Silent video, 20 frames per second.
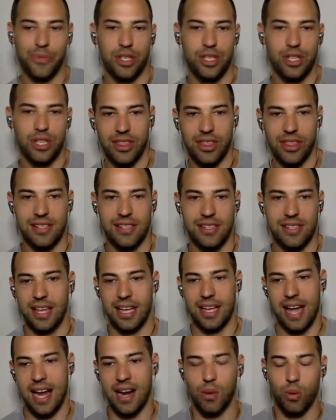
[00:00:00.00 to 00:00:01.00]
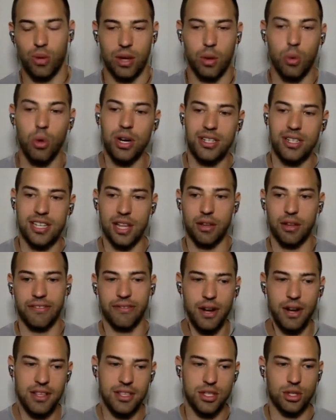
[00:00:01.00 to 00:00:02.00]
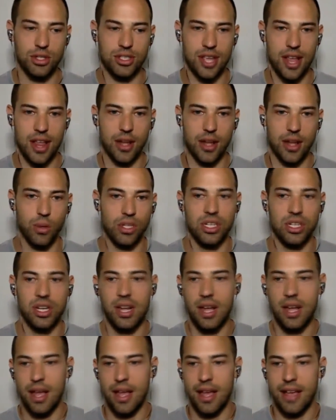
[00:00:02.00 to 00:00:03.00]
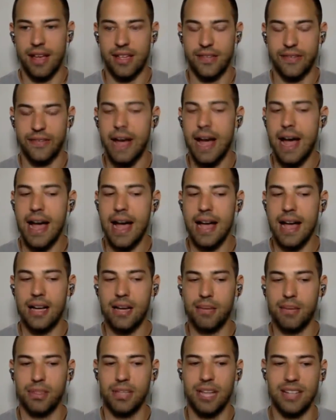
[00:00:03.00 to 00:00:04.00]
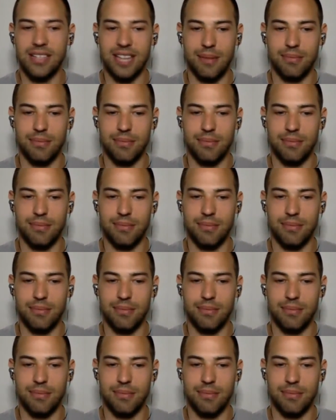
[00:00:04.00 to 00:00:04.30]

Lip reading: Those are the things that they kind of like want to tell their friends they're selling, which is fine, but a lot